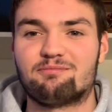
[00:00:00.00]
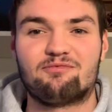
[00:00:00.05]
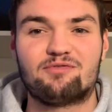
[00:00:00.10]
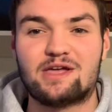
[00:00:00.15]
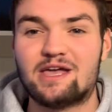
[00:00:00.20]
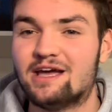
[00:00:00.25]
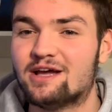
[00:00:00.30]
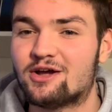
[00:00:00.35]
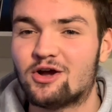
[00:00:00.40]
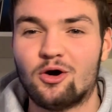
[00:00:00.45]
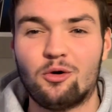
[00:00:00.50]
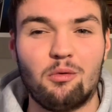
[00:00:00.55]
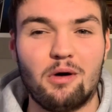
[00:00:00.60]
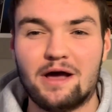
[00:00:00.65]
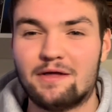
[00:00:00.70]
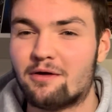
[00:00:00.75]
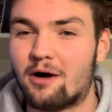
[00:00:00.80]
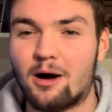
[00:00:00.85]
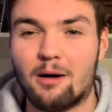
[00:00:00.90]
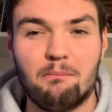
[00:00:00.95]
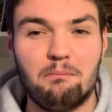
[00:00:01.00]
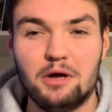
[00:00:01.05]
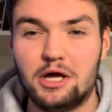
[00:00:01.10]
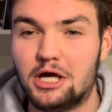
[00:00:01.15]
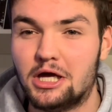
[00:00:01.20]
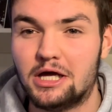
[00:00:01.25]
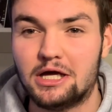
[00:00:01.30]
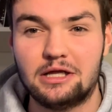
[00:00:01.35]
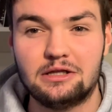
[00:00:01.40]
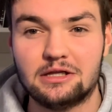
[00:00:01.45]
kicker with a
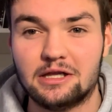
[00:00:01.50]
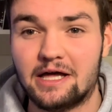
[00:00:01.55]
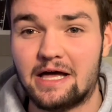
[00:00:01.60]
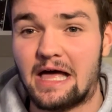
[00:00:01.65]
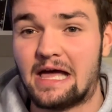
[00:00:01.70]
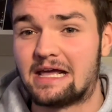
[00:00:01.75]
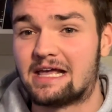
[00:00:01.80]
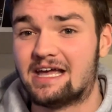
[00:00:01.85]
big leg.